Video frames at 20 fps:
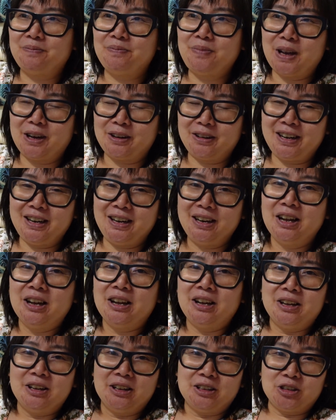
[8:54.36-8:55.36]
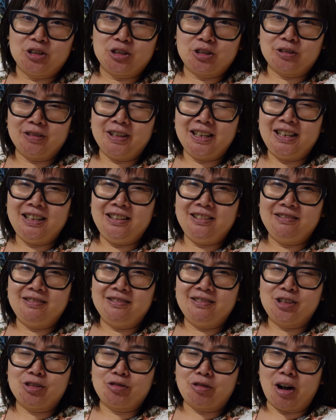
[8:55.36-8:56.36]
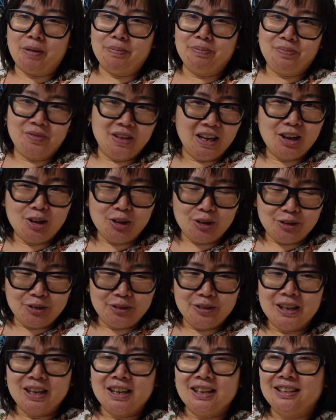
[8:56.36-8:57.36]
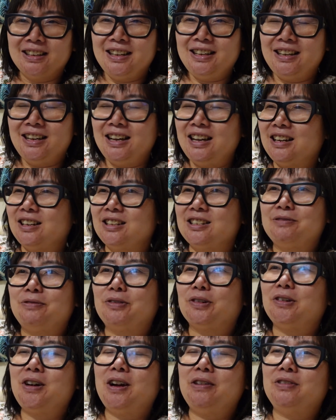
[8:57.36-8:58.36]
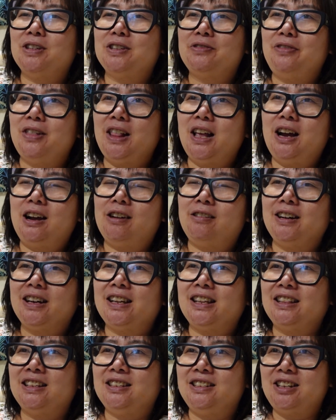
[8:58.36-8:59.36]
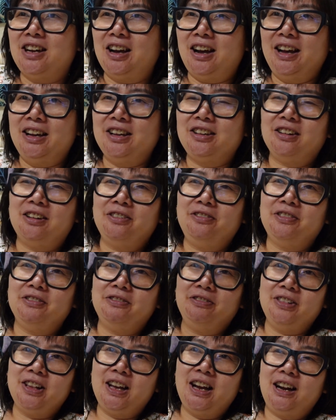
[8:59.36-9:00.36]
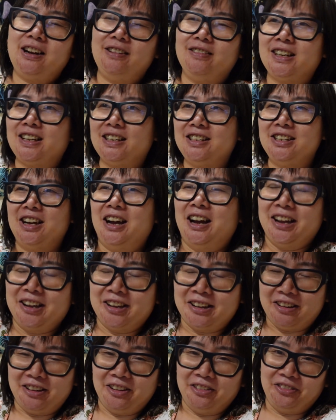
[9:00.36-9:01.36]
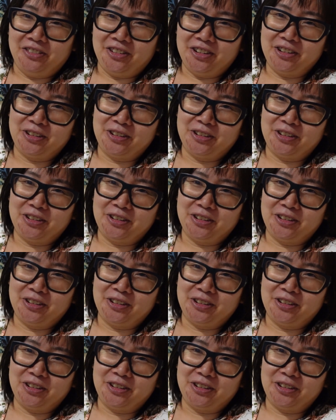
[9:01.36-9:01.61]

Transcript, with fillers: berry tree shrub thingo, it is forever flowering and then dying off and flowering and dying off